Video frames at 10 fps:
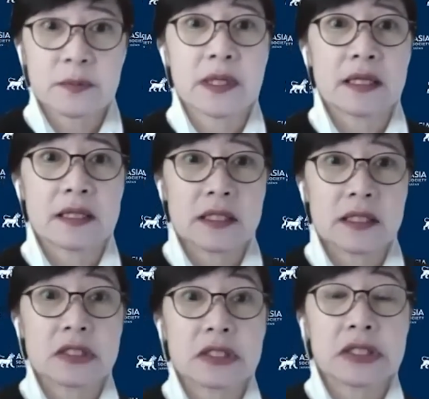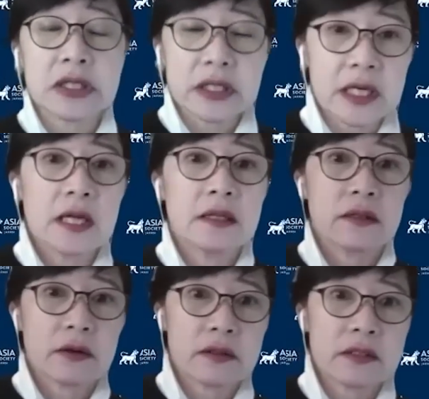but I think it's good
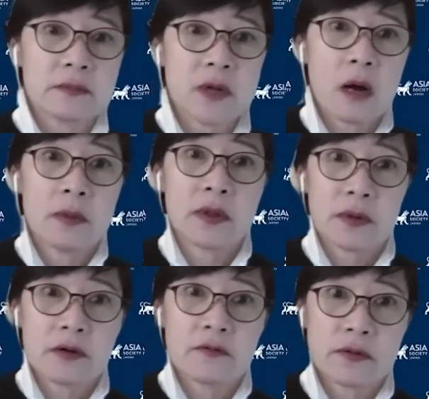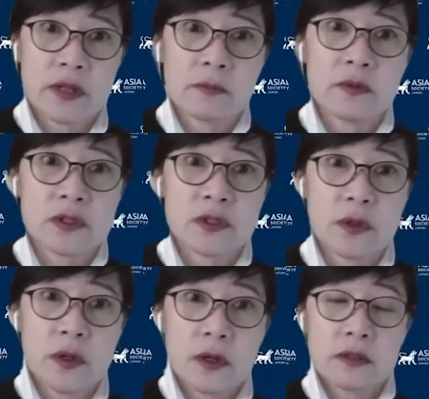that there are some common ground for them
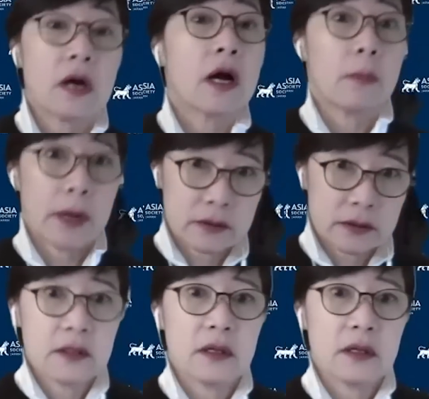to talk about